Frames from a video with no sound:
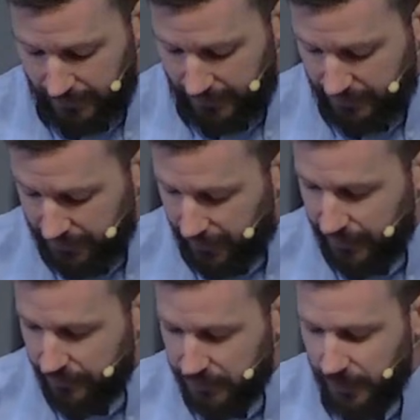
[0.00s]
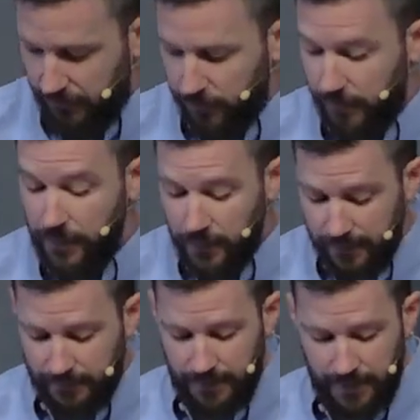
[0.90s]
and God himself will be
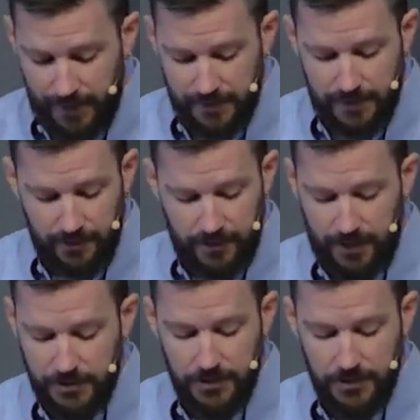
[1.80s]
with them as their God.